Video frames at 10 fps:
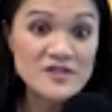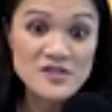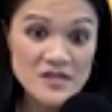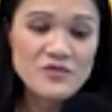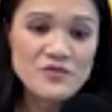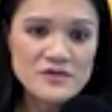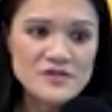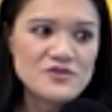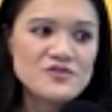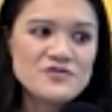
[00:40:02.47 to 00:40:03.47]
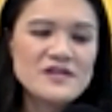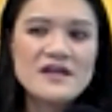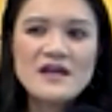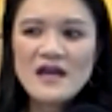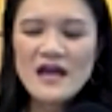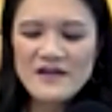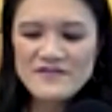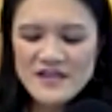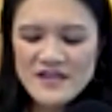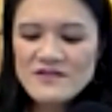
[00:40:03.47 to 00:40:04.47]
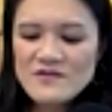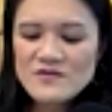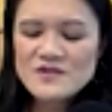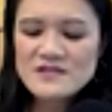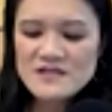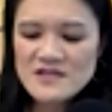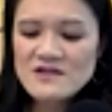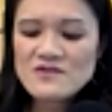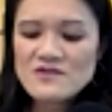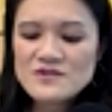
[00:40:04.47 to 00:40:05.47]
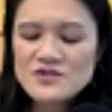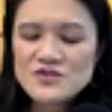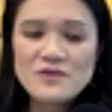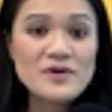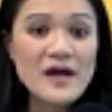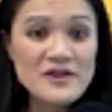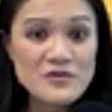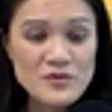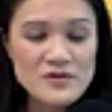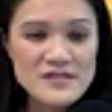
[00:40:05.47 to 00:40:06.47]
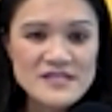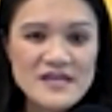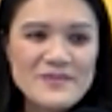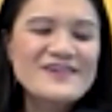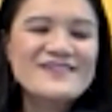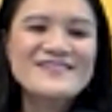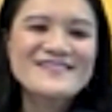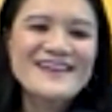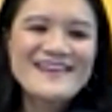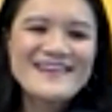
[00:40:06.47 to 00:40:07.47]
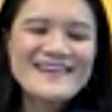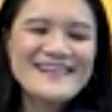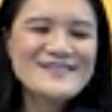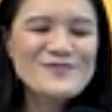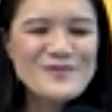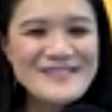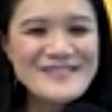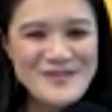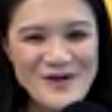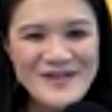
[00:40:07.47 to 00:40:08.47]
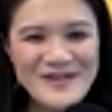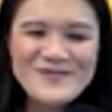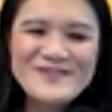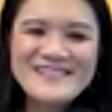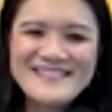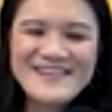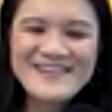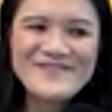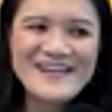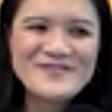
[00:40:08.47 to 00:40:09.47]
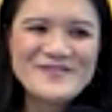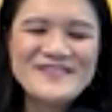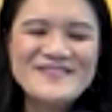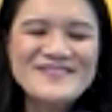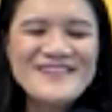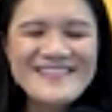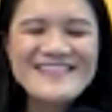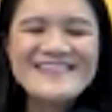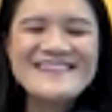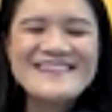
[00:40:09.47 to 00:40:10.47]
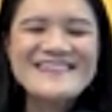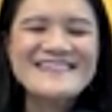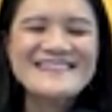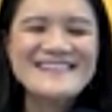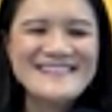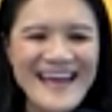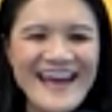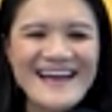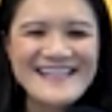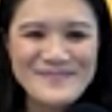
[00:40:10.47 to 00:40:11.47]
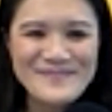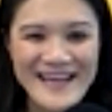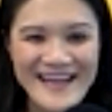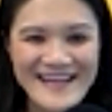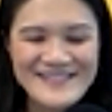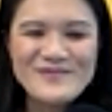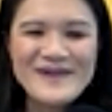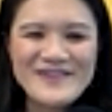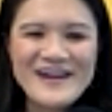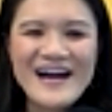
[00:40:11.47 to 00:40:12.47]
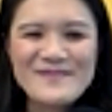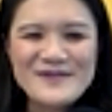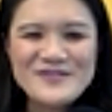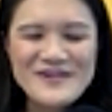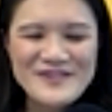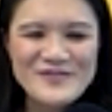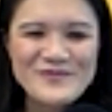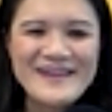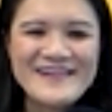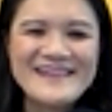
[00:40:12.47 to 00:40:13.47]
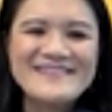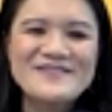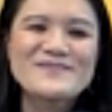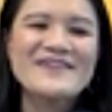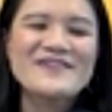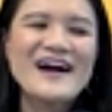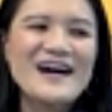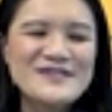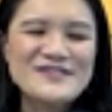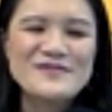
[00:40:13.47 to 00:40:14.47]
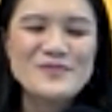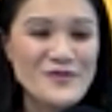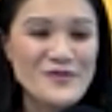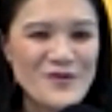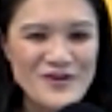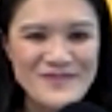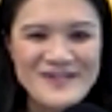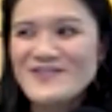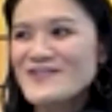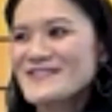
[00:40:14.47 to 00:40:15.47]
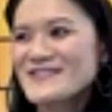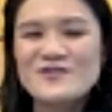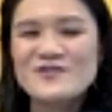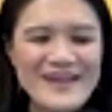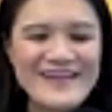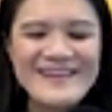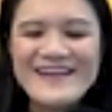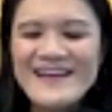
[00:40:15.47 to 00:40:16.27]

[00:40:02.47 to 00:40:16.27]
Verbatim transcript: to get through the surgery. And I've taken those skills to apply to real estate because, as we know as real estate investors, nothing is as planned. No matter how much you underwrite it, no matter how much the pro forma looks great,